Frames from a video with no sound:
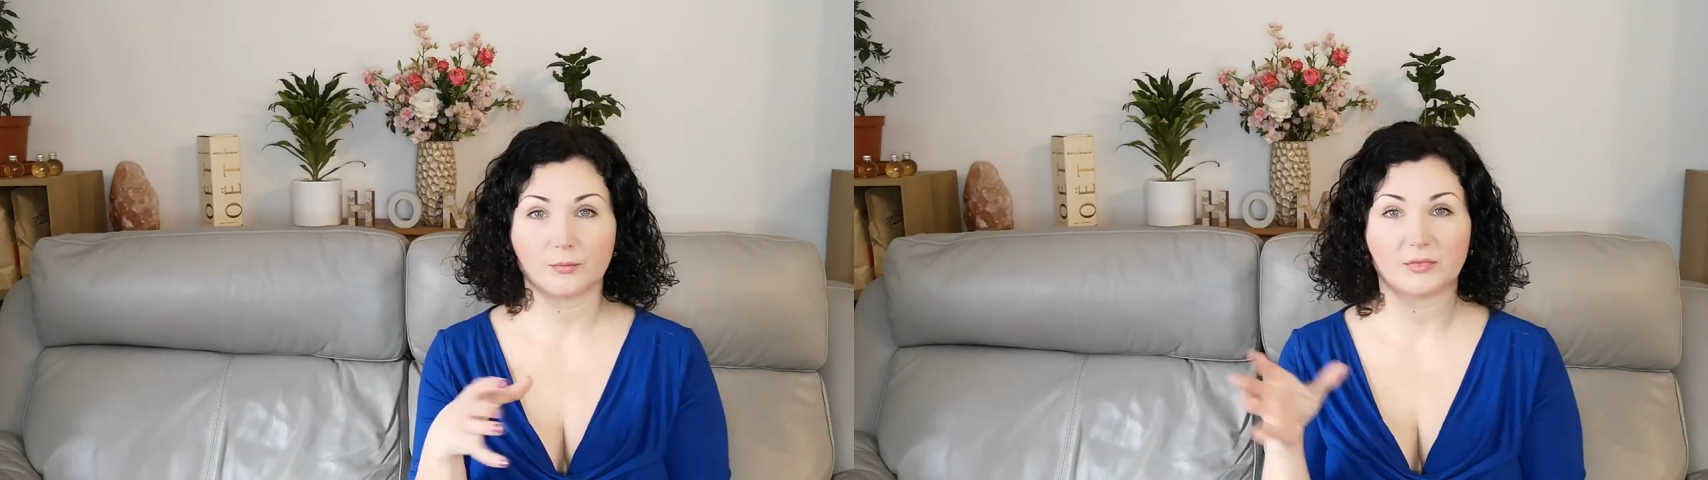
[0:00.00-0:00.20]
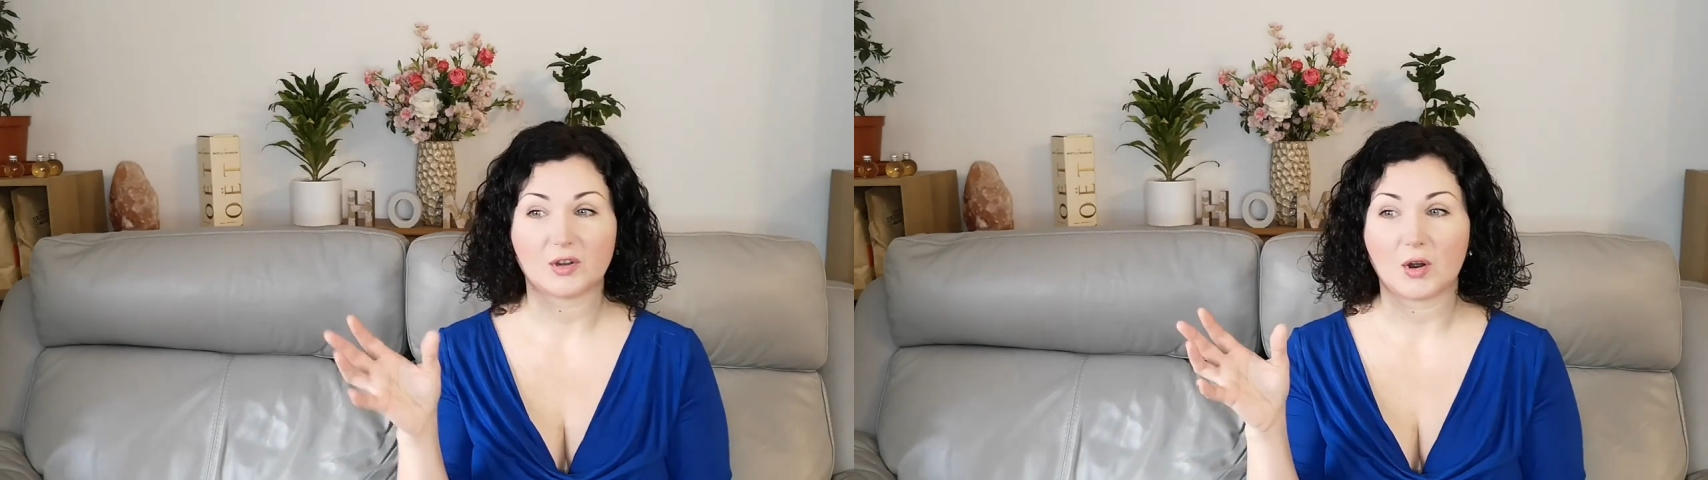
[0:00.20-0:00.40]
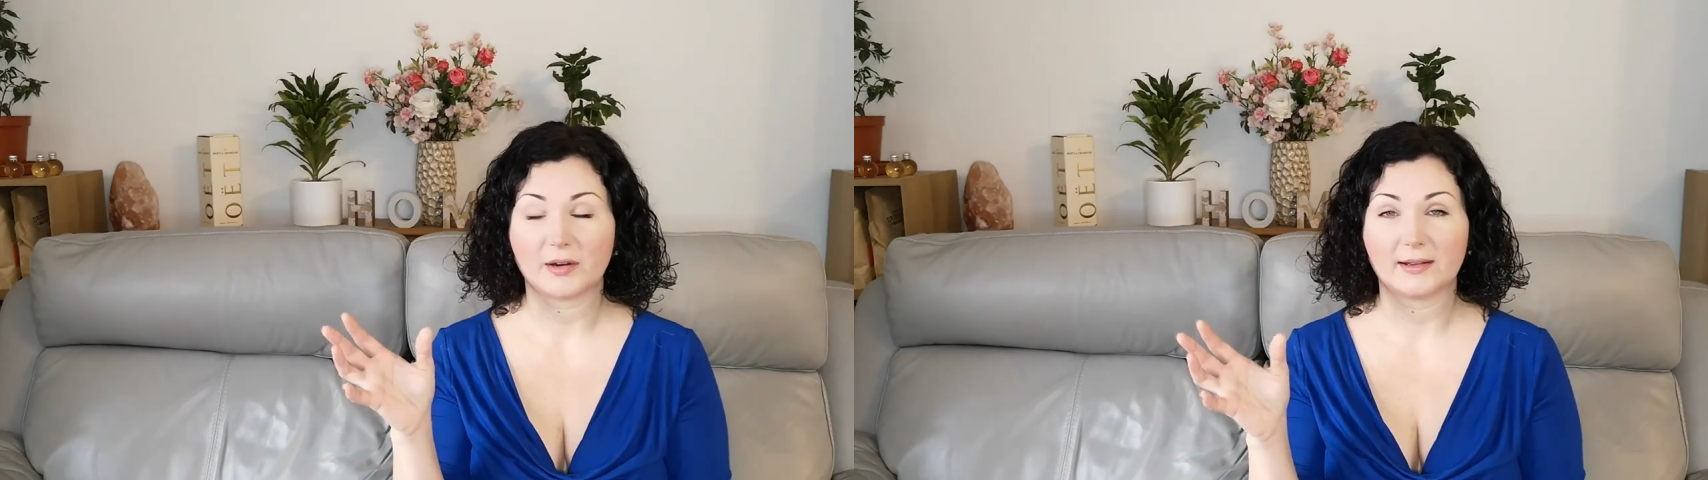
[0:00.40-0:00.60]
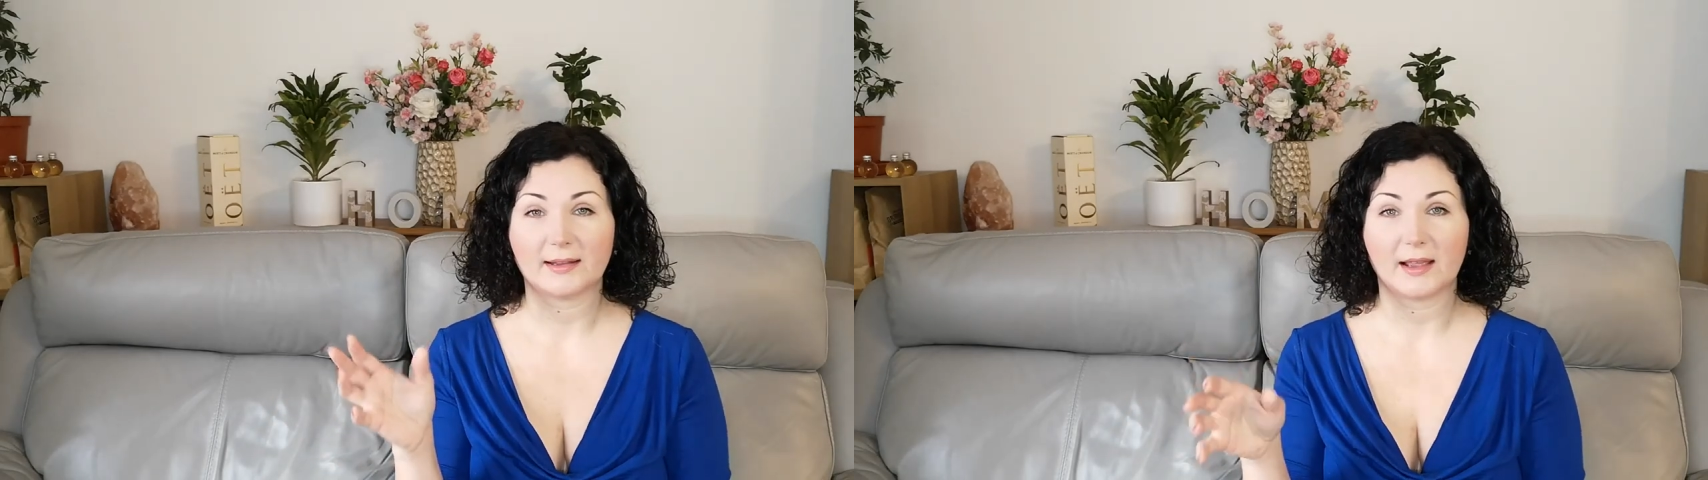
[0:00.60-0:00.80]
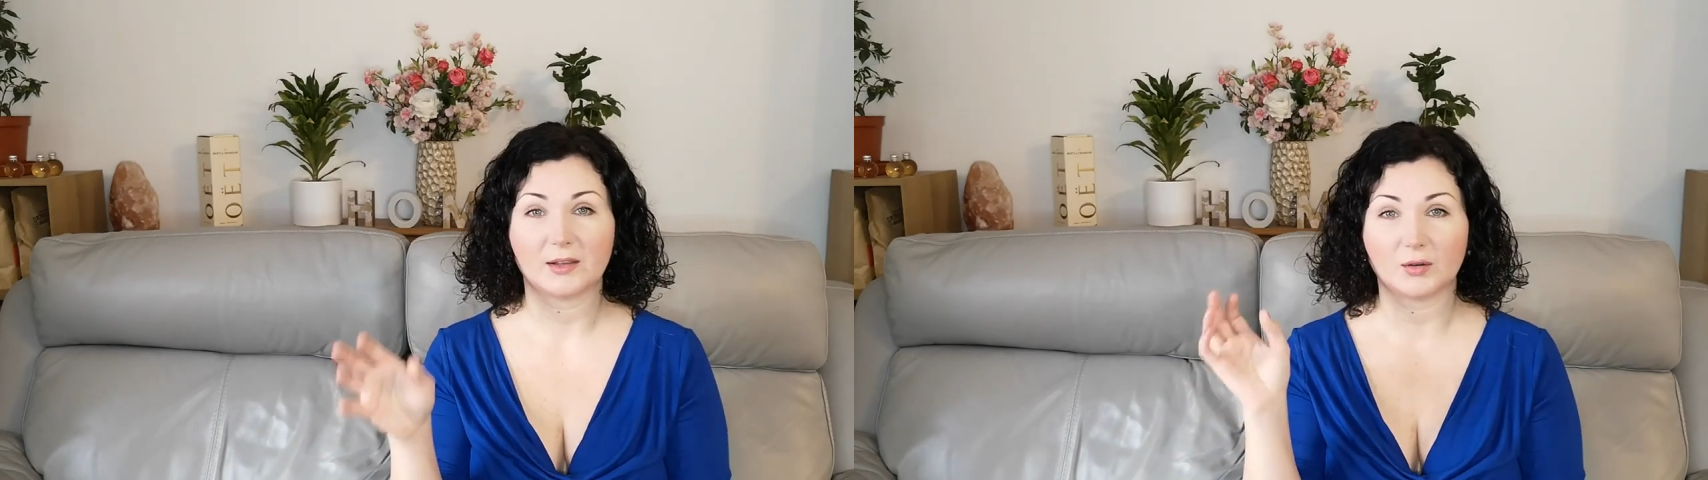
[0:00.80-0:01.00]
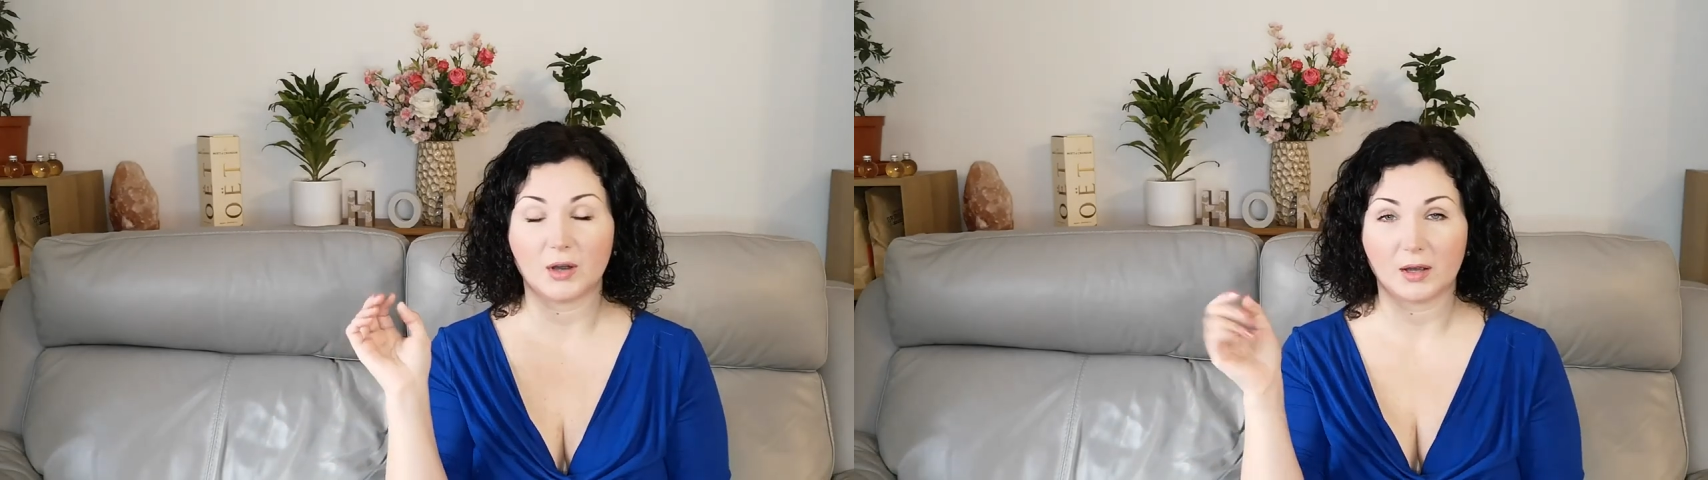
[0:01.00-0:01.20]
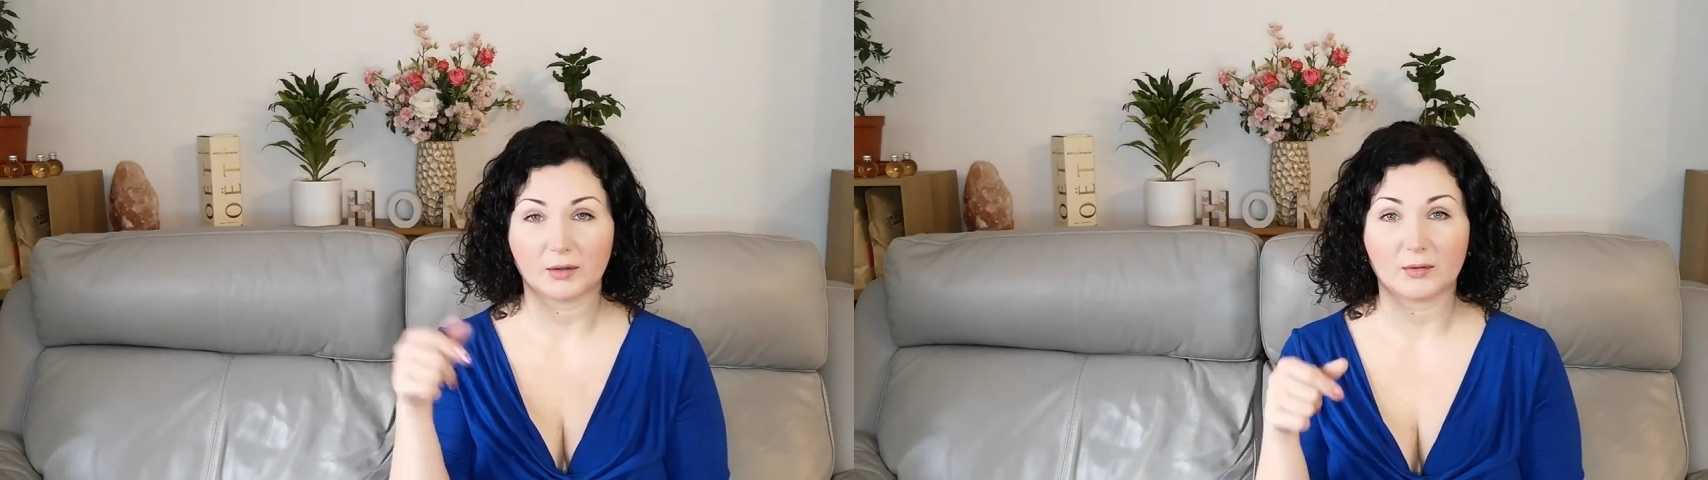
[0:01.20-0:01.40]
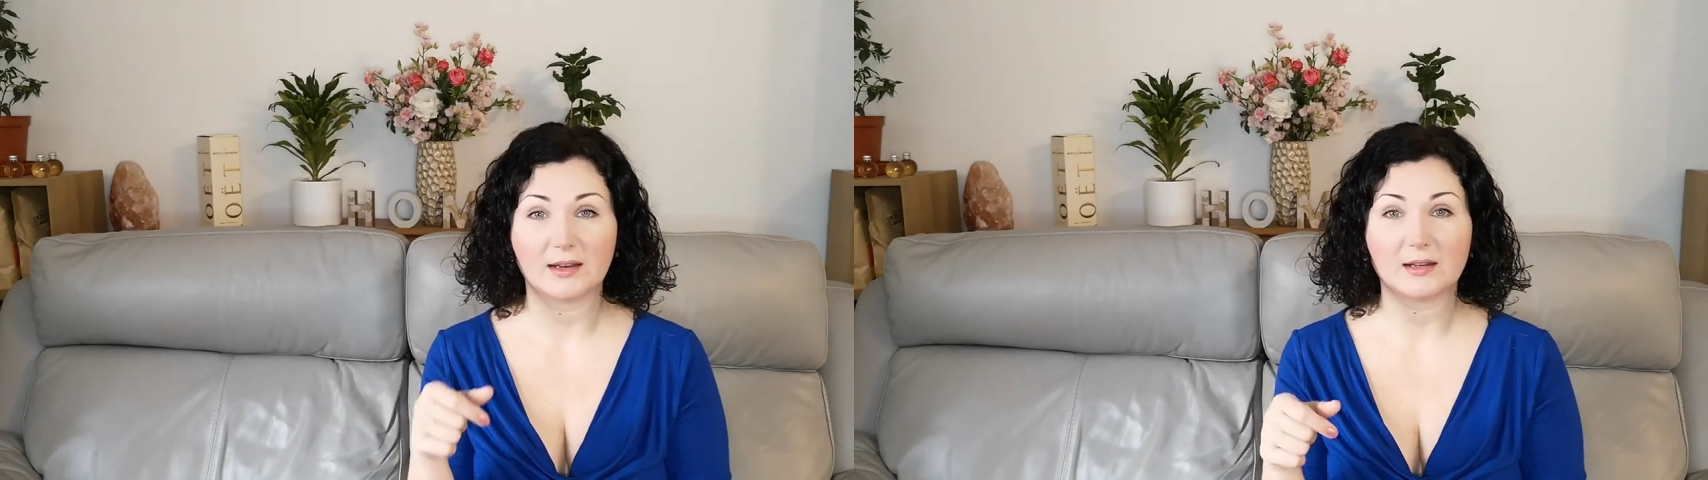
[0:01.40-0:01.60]
yarn in there, you got
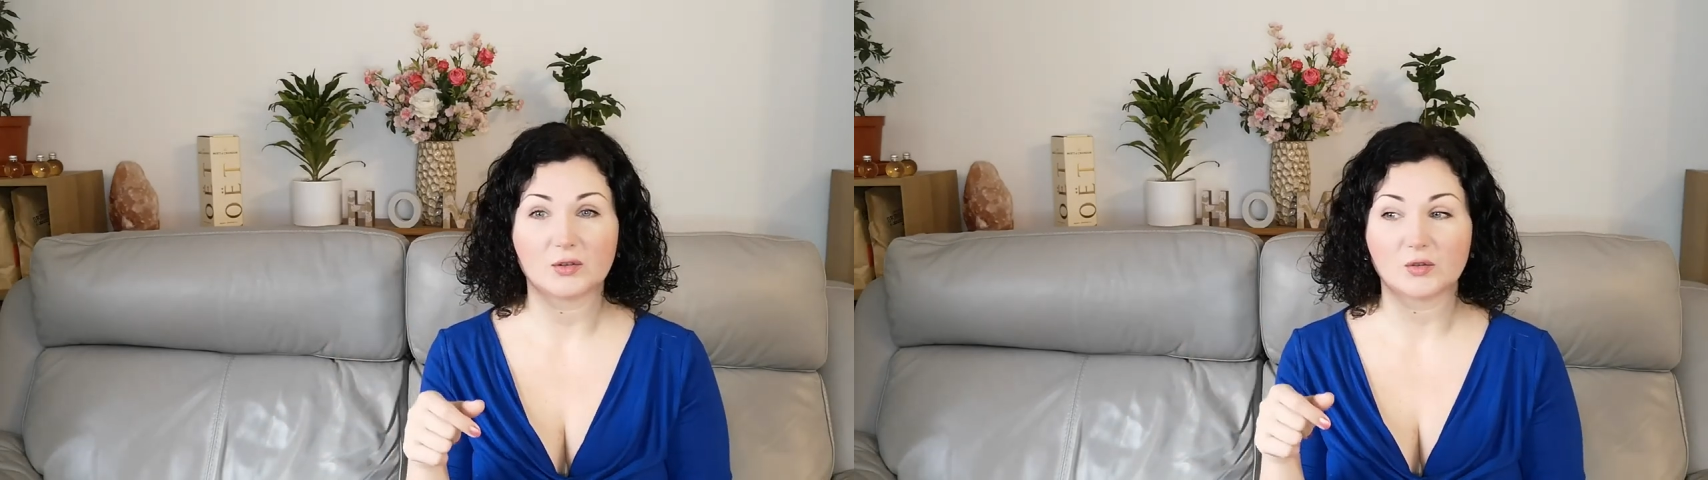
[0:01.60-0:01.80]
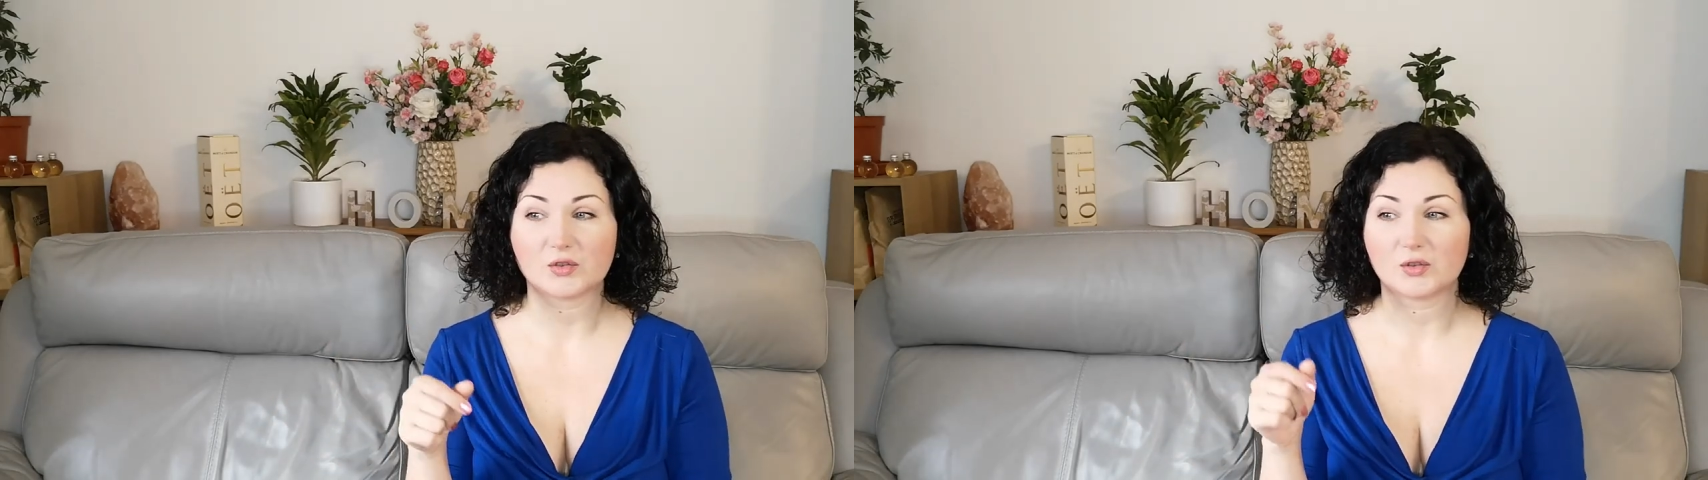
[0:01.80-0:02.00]
your needles,